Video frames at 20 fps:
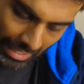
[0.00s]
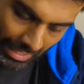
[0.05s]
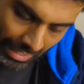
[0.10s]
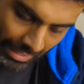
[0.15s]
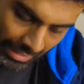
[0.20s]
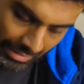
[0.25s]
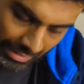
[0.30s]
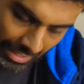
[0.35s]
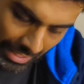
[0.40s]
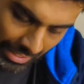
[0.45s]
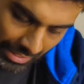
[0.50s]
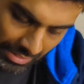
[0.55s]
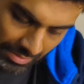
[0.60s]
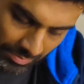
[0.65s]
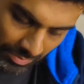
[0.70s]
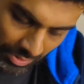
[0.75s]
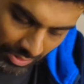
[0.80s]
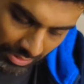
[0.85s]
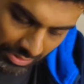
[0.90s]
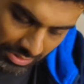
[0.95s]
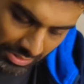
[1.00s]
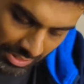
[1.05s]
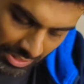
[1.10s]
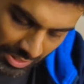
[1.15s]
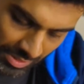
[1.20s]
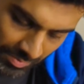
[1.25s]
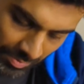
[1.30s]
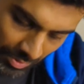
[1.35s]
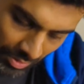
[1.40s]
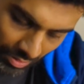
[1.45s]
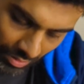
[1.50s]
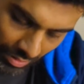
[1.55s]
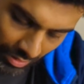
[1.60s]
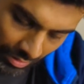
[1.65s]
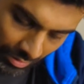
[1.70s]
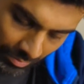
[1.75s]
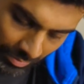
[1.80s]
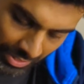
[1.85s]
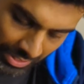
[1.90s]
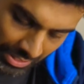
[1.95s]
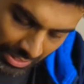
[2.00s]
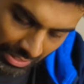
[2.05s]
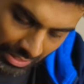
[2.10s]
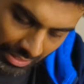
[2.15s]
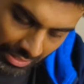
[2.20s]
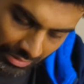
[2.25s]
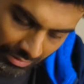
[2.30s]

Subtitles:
And X marks the spot. I'll make it